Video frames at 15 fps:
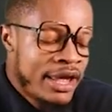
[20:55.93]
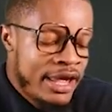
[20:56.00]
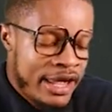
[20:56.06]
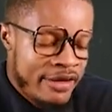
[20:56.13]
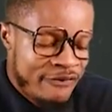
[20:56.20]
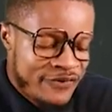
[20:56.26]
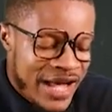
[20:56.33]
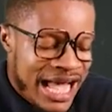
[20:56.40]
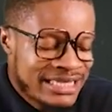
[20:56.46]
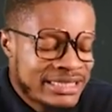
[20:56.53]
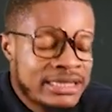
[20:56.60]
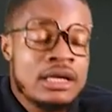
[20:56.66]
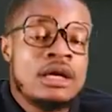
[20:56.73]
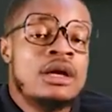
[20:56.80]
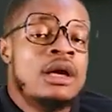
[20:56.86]
In
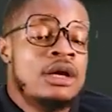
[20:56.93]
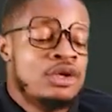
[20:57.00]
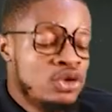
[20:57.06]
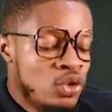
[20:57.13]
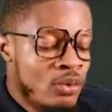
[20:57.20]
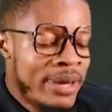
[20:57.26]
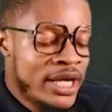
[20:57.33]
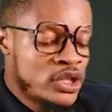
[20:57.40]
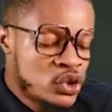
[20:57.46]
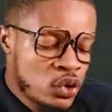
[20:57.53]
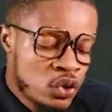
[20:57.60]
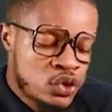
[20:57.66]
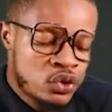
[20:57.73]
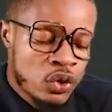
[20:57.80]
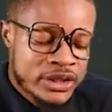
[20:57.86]
fact, you may
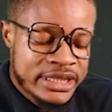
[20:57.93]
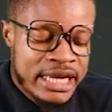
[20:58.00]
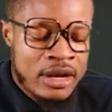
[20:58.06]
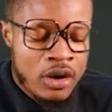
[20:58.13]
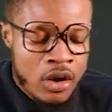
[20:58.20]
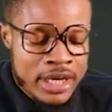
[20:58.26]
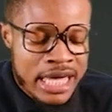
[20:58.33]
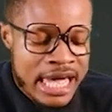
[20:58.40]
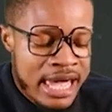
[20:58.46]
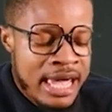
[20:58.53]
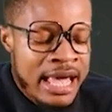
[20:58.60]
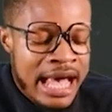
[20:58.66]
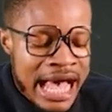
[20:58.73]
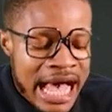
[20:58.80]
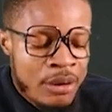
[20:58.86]
choose to say,
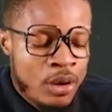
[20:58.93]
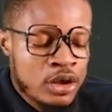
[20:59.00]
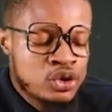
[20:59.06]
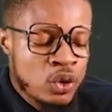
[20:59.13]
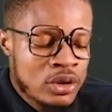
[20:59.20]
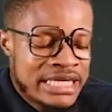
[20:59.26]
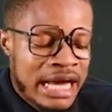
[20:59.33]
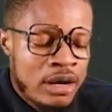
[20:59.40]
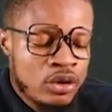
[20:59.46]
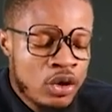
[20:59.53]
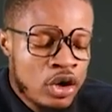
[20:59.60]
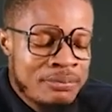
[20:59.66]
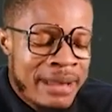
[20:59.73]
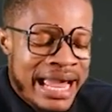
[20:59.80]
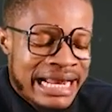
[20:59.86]
okay, I want to
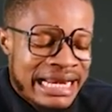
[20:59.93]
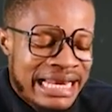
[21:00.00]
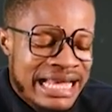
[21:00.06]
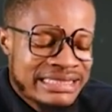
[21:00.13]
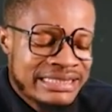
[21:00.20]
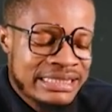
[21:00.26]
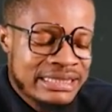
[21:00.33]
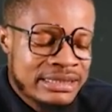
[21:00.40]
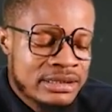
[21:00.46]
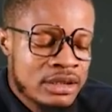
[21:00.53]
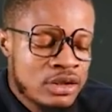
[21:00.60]
download my classes.